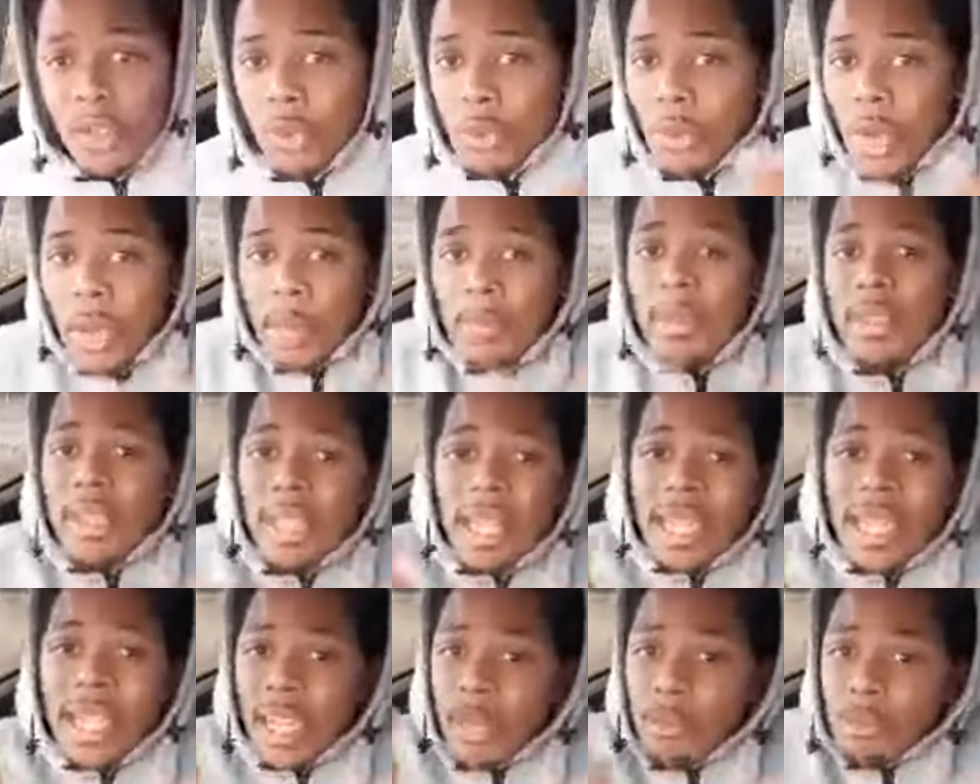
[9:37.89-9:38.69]
You might be
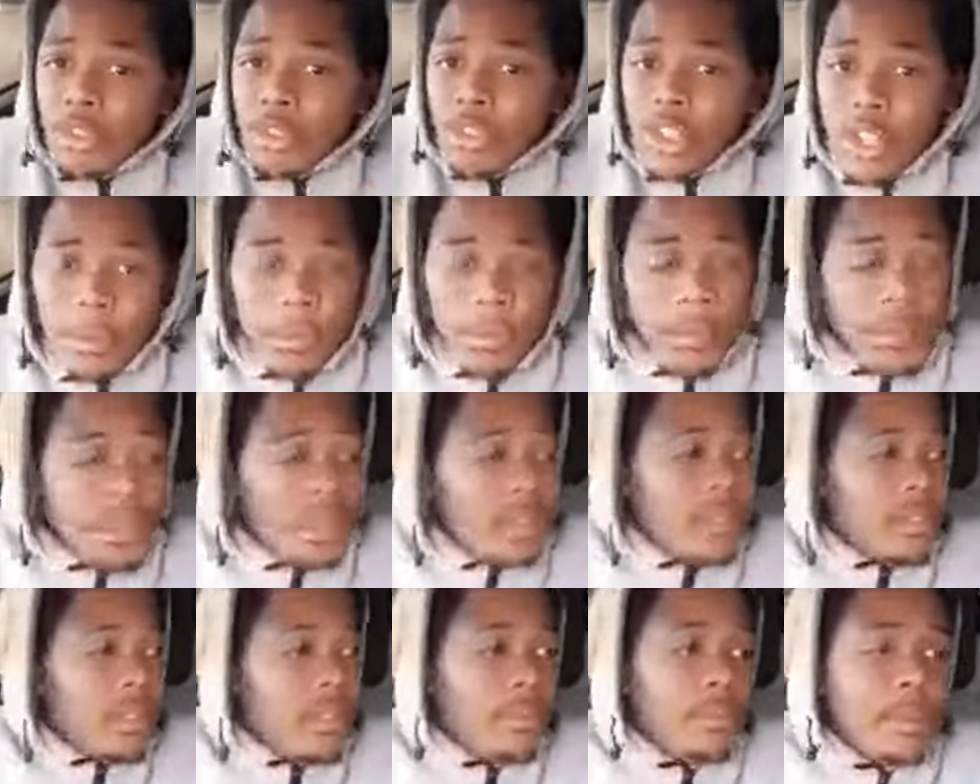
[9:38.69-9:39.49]
thinking I'm tripping.
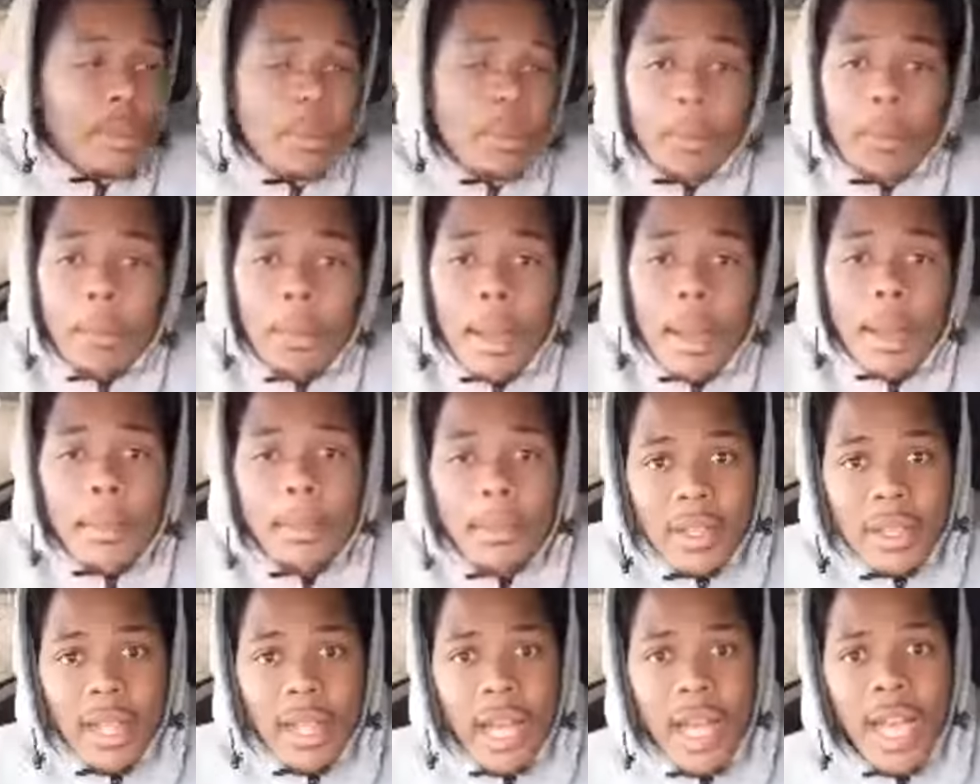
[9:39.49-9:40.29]
Some people might
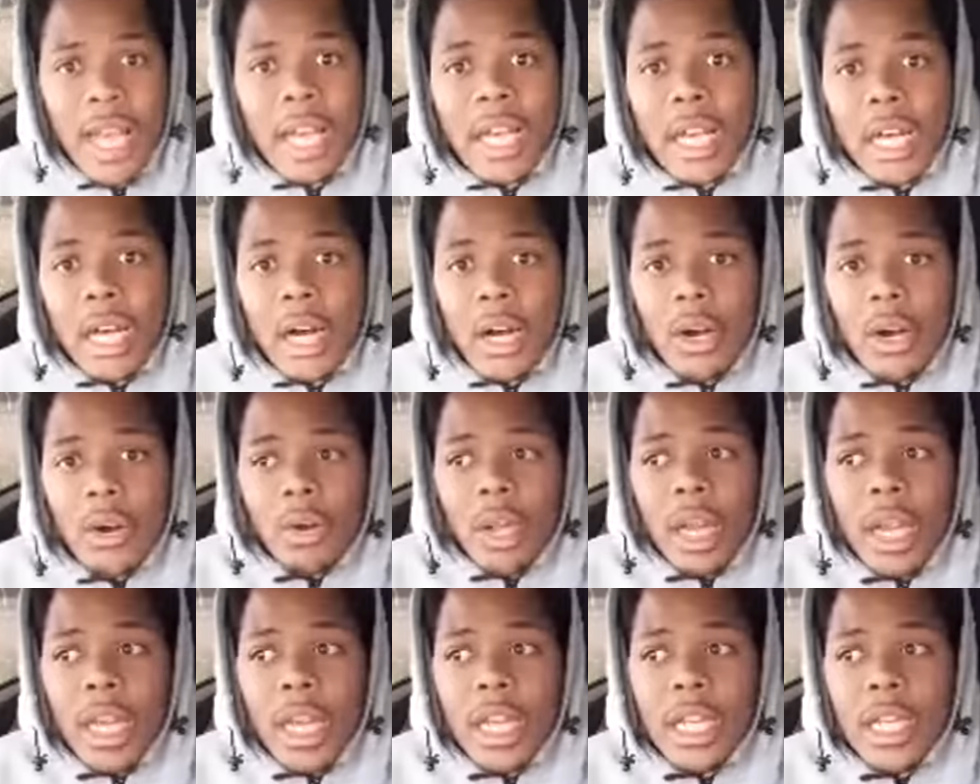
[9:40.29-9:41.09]
be like,
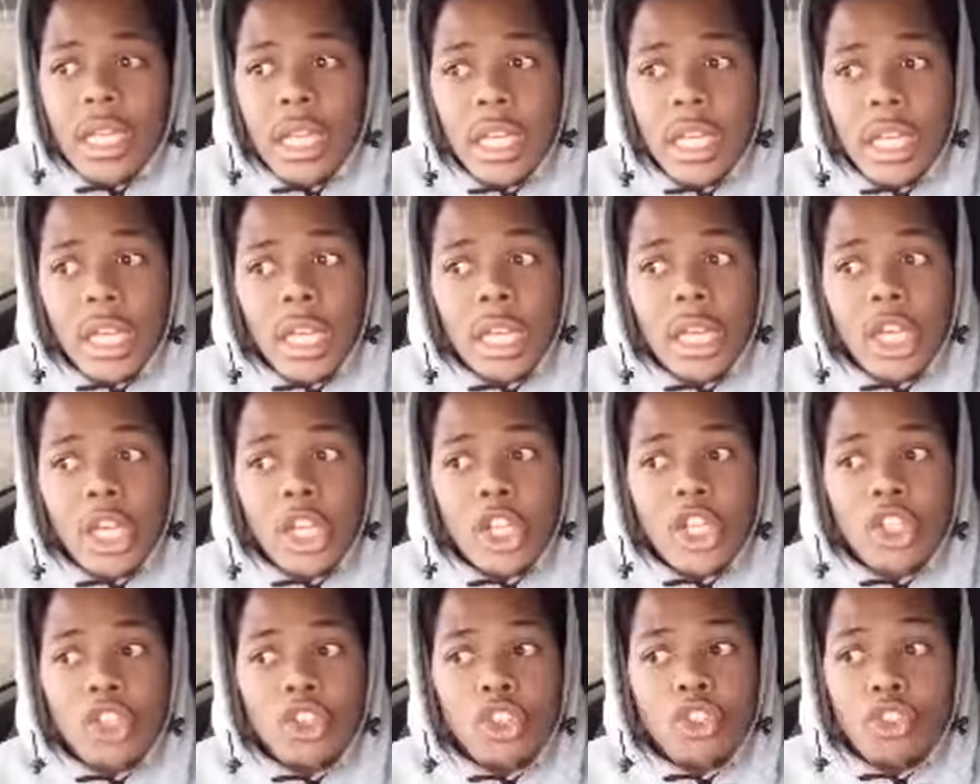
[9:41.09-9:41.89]
okay, yeah,
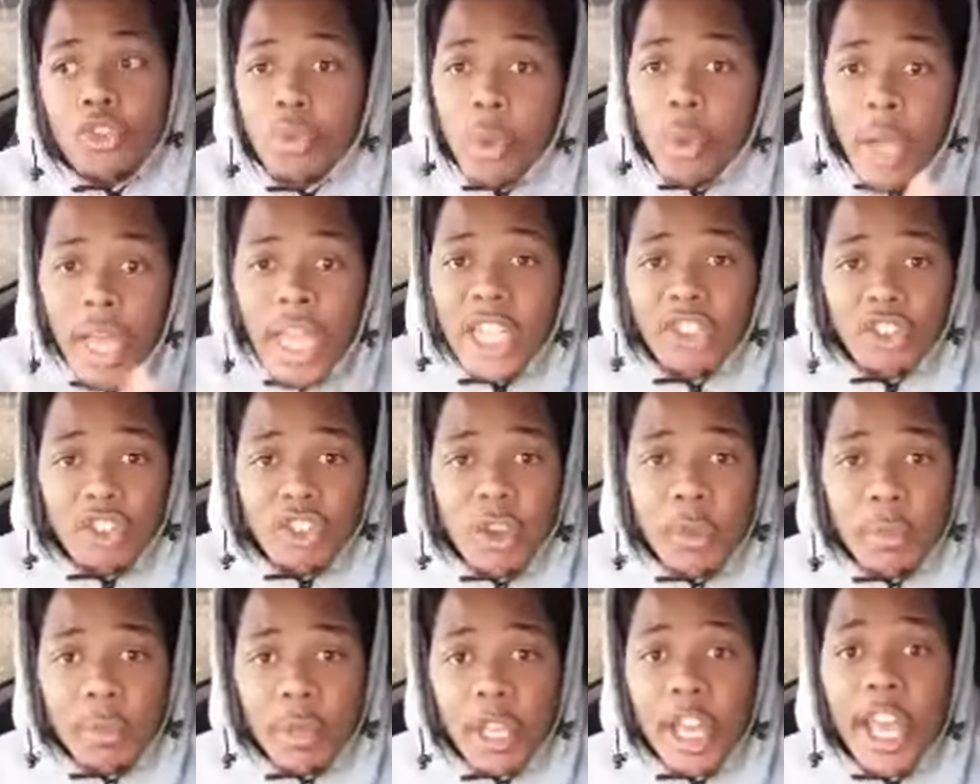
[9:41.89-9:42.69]
you ain't
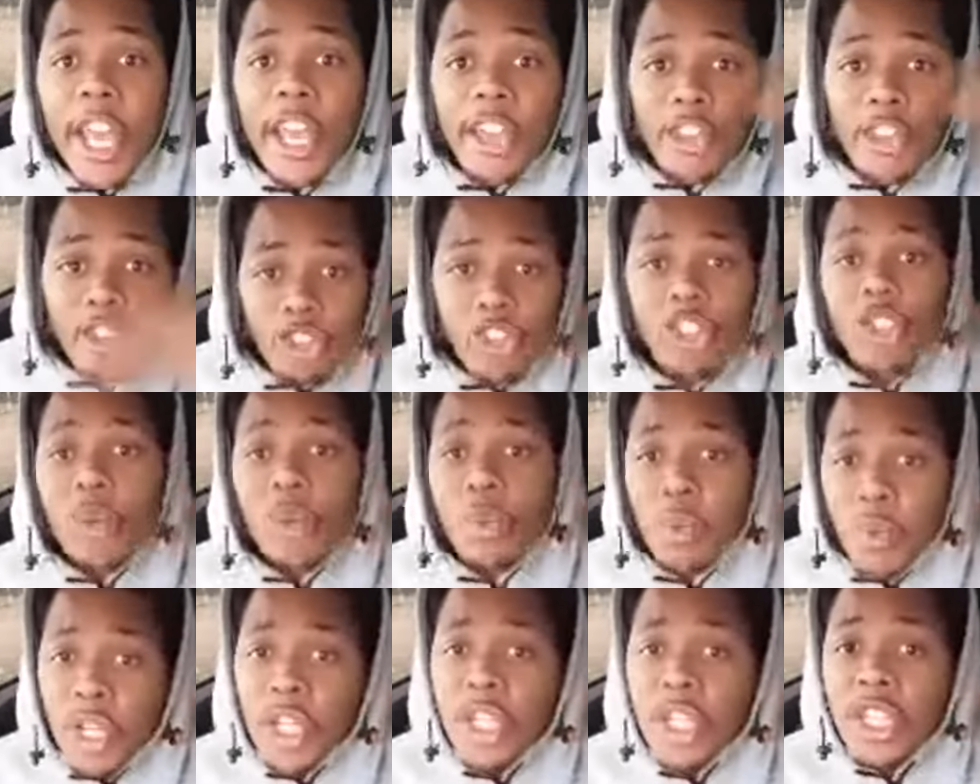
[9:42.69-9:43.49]
tripping and you should
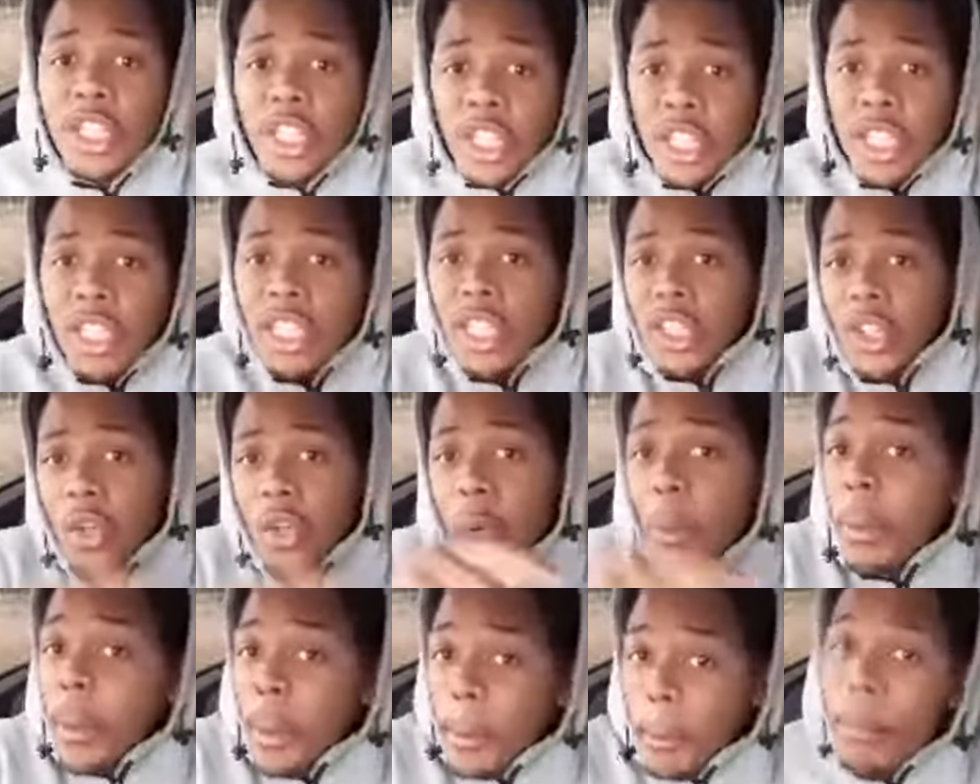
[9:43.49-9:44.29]
have went and did a
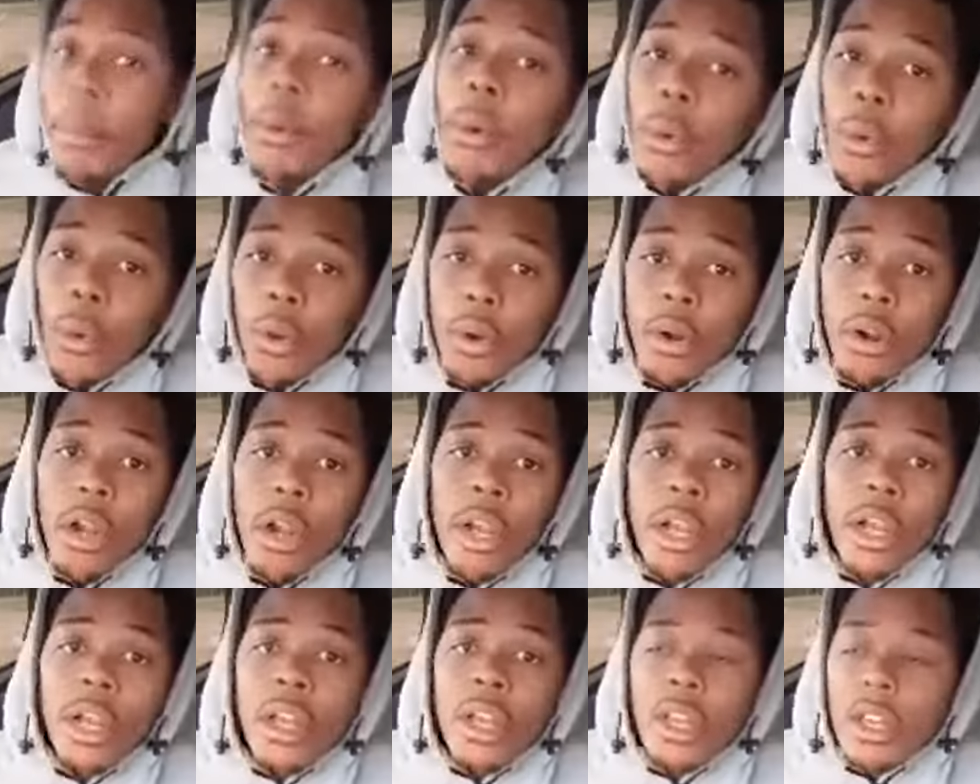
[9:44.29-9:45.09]
little bit more,
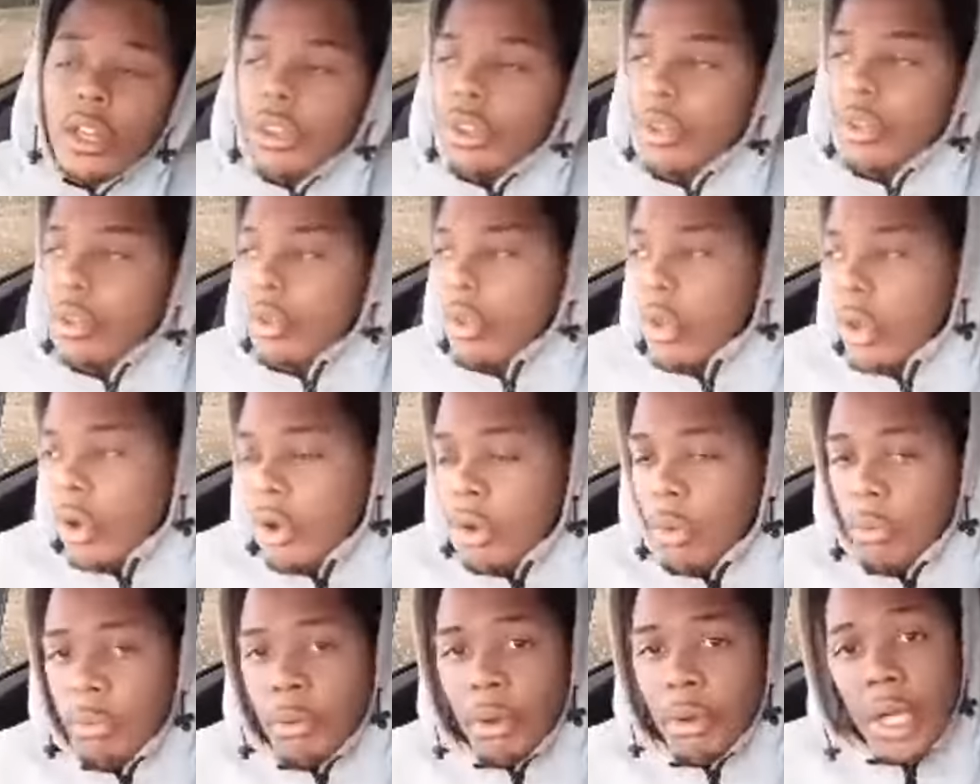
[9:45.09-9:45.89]

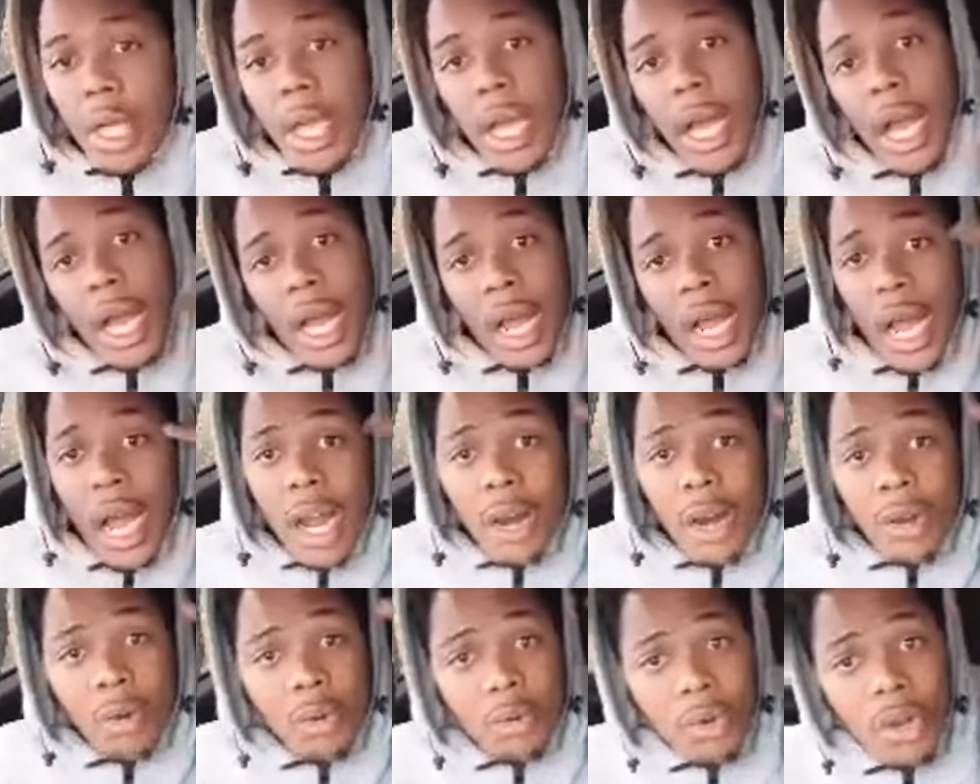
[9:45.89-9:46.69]
but I
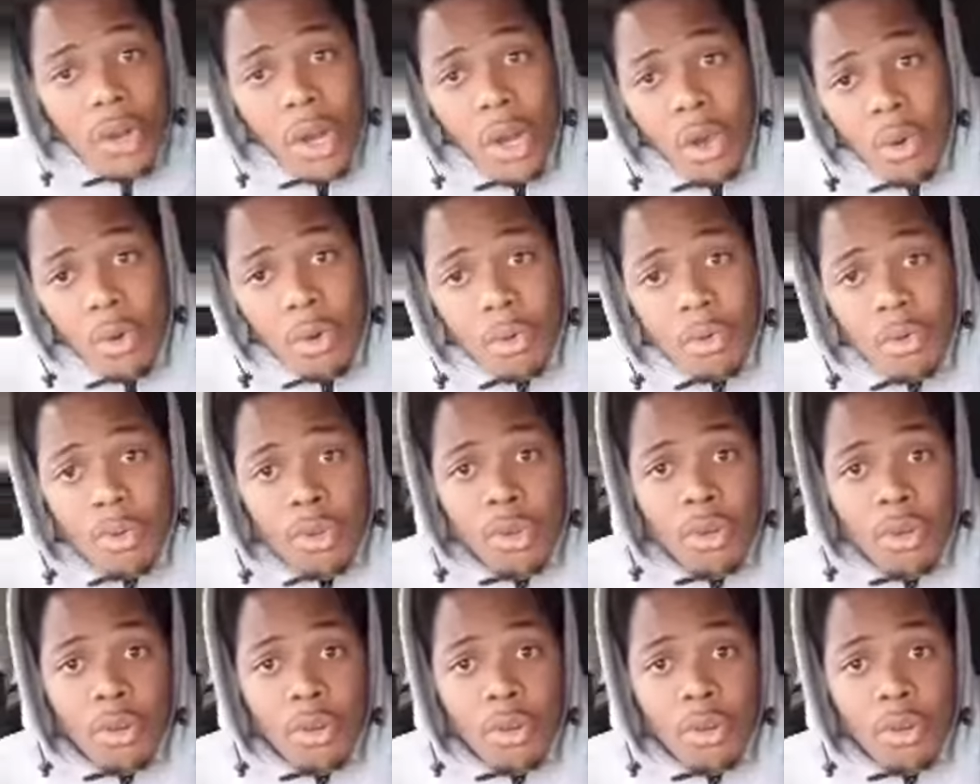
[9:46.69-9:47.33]
don't know,